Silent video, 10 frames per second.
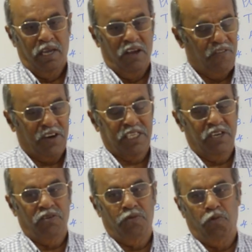
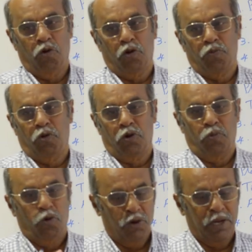effective,
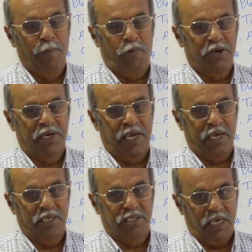more important I
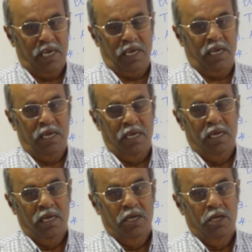can say
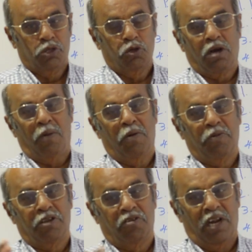to come up
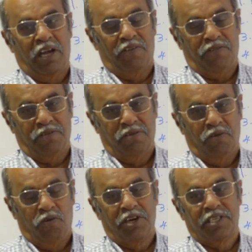in your life.
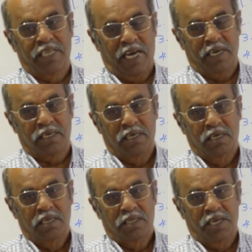What is that?
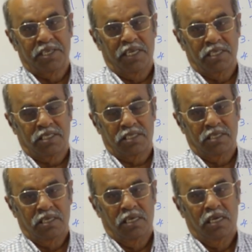That is
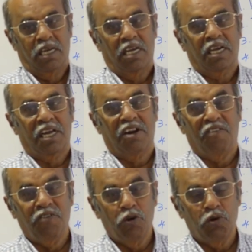
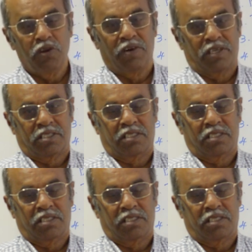review your